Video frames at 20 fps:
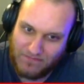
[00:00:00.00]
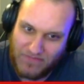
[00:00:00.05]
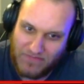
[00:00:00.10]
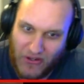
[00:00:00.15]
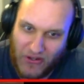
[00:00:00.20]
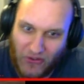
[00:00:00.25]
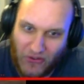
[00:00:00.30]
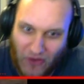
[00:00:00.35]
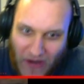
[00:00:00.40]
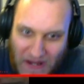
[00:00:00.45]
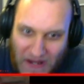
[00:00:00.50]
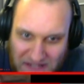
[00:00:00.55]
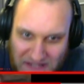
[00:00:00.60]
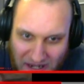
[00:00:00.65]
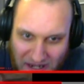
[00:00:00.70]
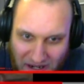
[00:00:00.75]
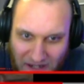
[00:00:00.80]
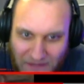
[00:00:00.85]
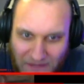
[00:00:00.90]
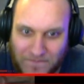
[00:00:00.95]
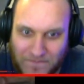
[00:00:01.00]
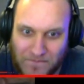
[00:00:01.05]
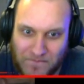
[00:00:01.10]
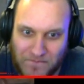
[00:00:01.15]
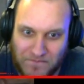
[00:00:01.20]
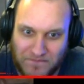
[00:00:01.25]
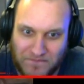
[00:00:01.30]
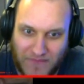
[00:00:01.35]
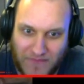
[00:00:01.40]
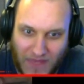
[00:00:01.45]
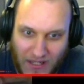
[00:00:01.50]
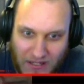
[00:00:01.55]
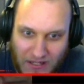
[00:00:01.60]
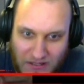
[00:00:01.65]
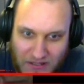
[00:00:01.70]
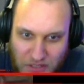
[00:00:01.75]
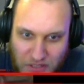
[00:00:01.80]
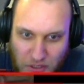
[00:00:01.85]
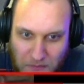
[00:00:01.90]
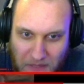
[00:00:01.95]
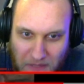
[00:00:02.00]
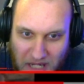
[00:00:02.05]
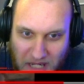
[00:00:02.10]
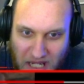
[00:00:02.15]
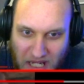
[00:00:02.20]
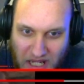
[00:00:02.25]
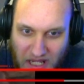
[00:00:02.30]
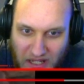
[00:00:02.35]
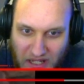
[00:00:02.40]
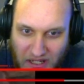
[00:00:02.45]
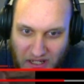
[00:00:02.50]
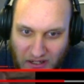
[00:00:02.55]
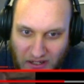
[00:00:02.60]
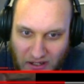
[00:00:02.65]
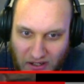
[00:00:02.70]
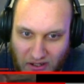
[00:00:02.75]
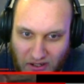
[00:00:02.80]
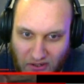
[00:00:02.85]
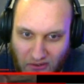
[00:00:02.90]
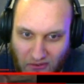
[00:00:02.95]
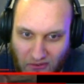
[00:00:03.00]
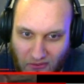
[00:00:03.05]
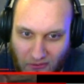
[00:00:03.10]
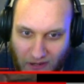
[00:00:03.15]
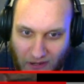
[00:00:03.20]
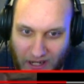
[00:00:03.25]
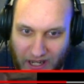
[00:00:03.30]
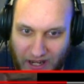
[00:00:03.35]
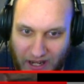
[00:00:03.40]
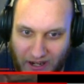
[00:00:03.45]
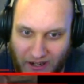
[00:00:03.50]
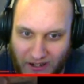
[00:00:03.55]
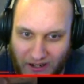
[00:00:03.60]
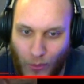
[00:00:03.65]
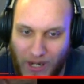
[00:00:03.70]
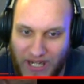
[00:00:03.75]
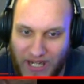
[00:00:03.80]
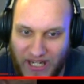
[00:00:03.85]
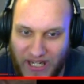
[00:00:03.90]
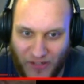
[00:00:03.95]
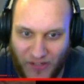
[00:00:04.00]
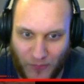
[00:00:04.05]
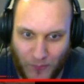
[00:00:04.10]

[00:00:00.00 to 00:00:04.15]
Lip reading: Your crosshair should be right here, waiting.